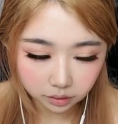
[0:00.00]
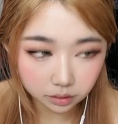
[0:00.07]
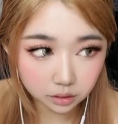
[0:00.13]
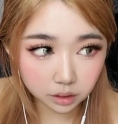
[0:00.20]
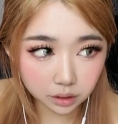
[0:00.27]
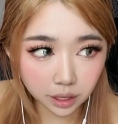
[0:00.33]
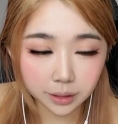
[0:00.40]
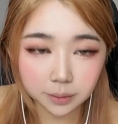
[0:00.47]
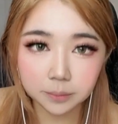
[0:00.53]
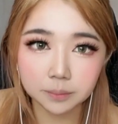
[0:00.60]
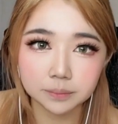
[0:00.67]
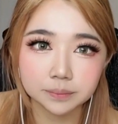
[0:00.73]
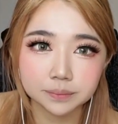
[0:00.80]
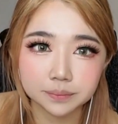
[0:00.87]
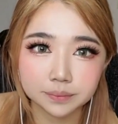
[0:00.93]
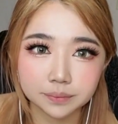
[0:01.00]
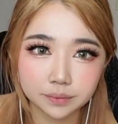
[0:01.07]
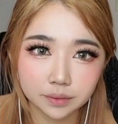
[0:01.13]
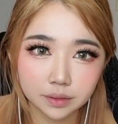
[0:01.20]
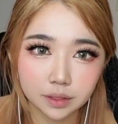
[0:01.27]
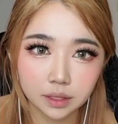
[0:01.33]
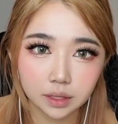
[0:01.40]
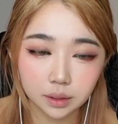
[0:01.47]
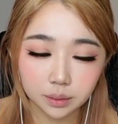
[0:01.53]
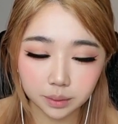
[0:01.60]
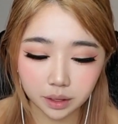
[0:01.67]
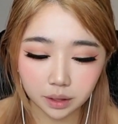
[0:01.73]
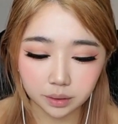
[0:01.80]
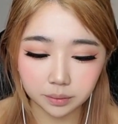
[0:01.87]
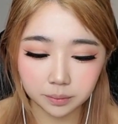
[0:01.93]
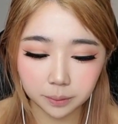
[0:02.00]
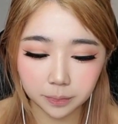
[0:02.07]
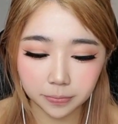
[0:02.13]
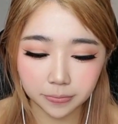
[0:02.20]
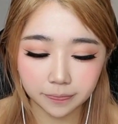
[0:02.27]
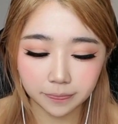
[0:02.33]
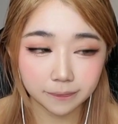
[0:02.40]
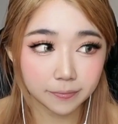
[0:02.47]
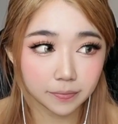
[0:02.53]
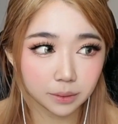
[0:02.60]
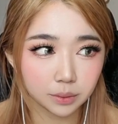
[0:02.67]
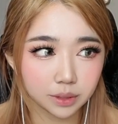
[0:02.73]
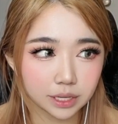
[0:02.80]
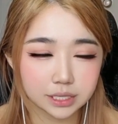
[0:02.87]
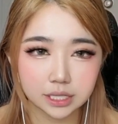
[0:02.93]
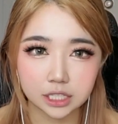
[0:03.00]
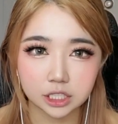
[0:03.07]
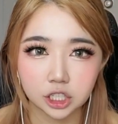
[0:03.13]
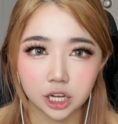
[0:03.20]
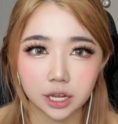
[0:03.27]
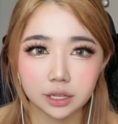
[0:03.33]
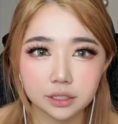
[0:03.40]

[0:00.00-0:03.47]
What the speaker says: Okay. There we go. What do you guys think, chat?